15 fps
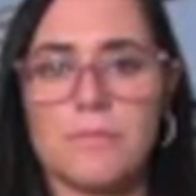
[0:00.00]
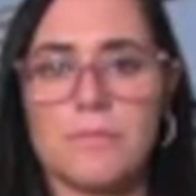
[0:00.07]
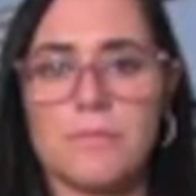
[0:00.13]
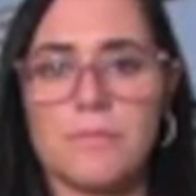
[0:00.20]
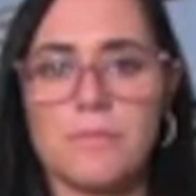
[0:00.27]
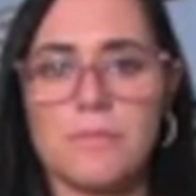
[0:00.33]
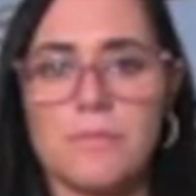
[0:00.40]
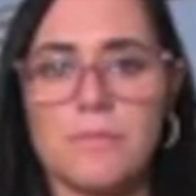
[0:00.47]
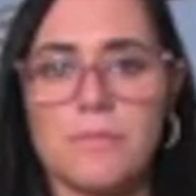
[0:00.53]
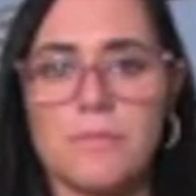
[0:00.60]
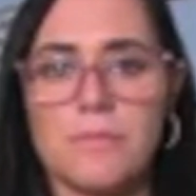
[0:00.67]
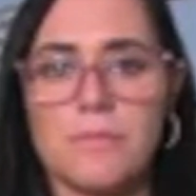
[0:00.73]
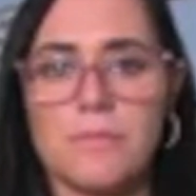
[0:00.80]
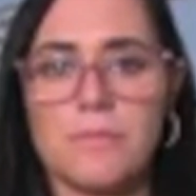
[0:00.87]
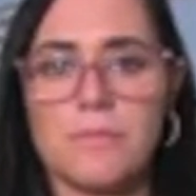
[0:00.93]

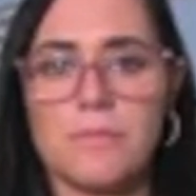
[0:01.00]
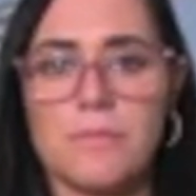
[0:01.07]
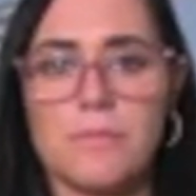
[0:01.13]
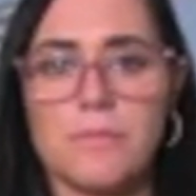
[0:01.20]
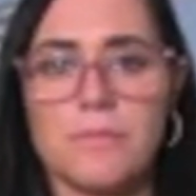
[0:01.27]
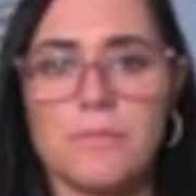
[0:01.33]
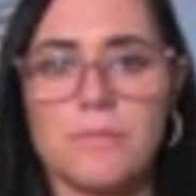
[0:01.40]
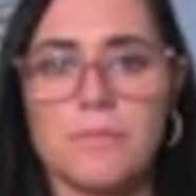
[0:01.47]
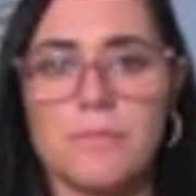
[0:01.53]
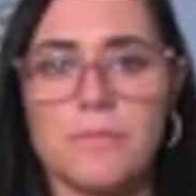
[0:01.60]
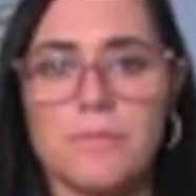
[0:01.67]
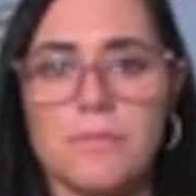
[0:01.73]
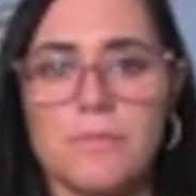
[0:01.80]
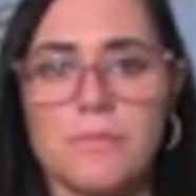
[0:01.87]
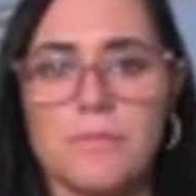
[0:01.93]

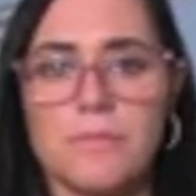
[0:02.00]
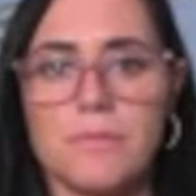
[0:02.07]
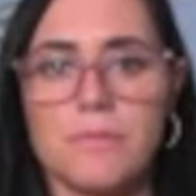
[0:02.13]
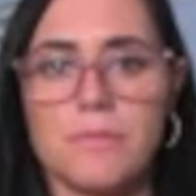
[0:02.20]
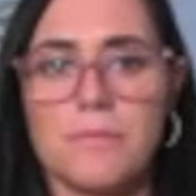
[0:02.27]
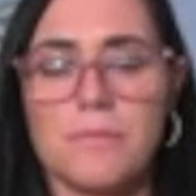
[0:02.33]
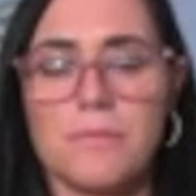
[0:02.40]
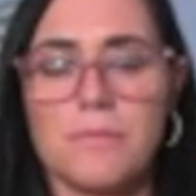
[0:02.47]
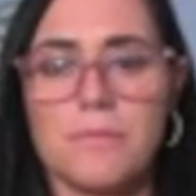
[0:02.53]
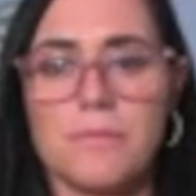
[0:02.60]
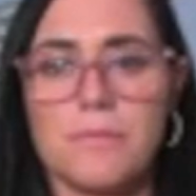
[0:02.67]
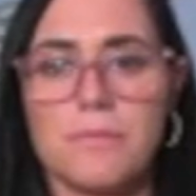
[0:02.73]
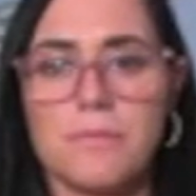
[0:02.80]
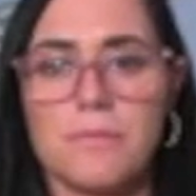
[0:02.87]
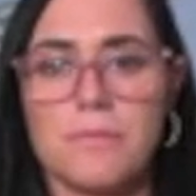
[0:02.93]

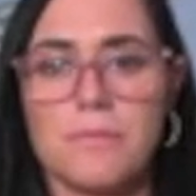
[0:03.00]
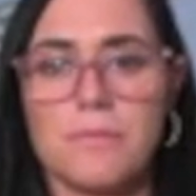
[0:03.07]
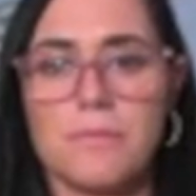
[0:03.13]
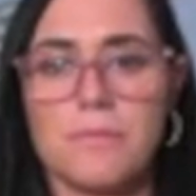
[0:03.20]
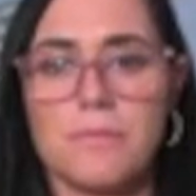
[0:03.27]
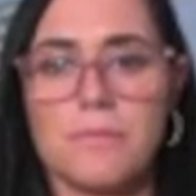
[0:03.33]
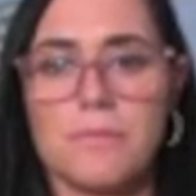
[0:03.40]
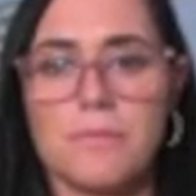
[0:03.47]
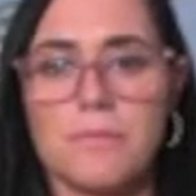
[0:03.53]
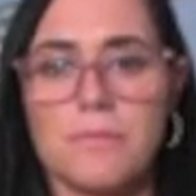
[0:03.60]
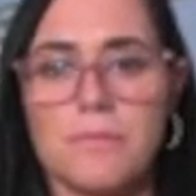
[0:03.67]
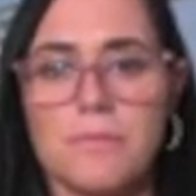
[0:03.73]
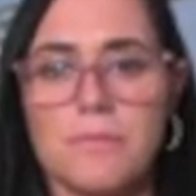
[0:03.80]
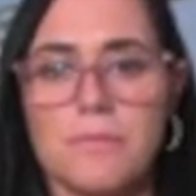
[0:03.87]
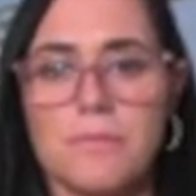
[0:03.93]

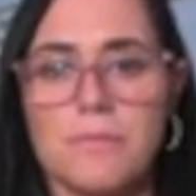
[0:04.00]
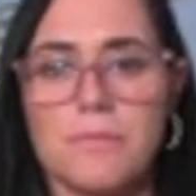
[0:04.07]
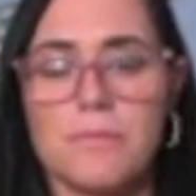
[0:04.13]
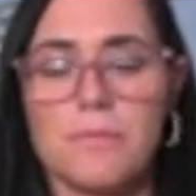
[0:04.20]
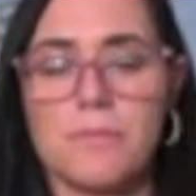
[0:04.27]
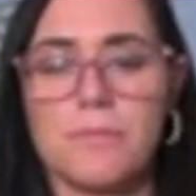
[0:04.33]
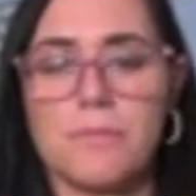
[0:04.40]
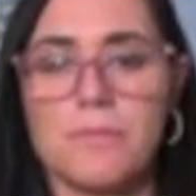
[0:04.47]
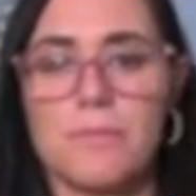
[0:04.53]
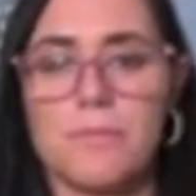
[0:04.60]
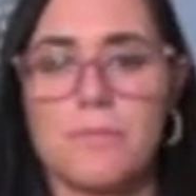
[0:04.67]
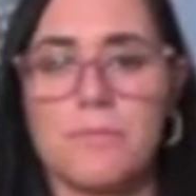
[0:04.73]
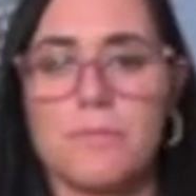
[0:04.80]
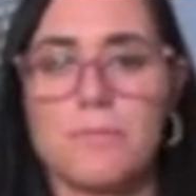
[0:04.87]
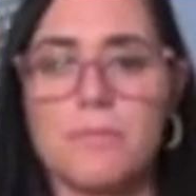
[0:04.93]

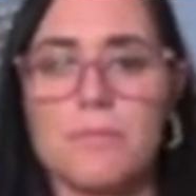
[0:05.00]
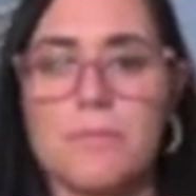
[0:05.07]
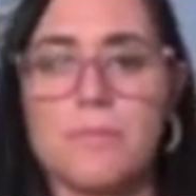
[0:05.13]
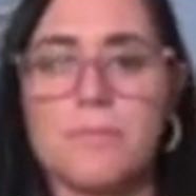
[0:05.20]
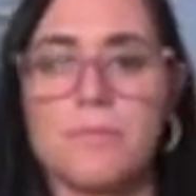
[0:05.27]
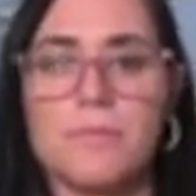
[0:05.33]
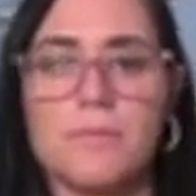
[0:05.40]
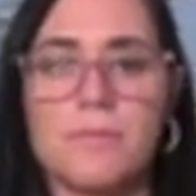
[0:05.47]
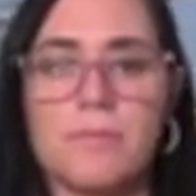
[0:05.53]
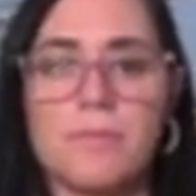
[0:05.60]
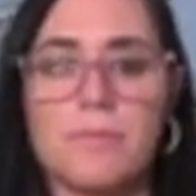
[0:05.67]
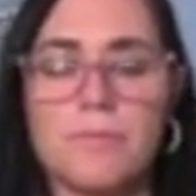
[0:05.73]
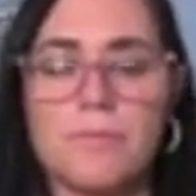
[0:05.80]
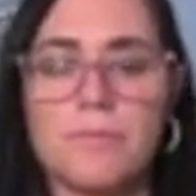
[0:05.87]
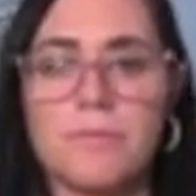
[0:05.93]

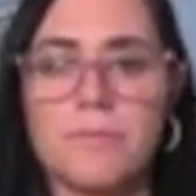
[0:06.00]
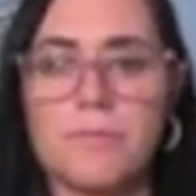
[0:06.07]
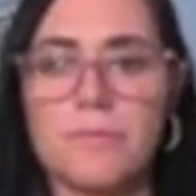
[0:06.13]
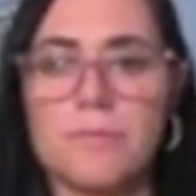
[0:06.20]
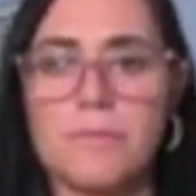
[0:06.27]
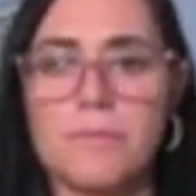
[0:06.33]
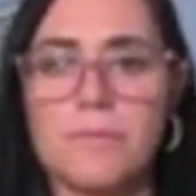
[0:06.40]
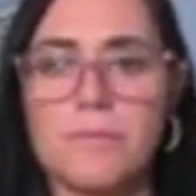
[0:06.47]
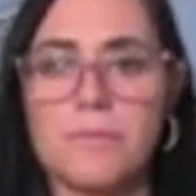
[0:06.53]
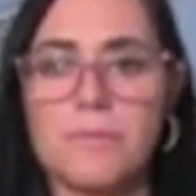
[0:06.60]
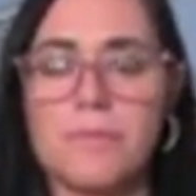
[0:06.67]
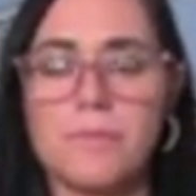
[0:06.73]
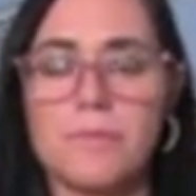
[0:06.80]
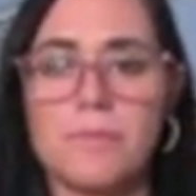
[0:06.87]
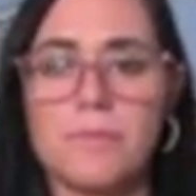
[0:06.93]

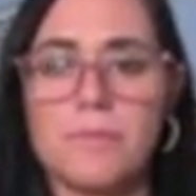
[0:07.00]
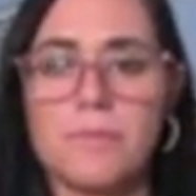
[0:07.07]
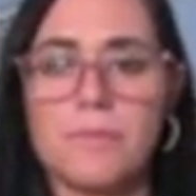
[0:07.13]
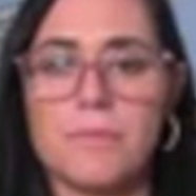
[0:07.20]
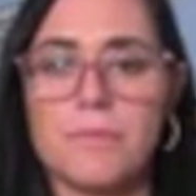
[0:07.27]
No words are spoken by the person on screen.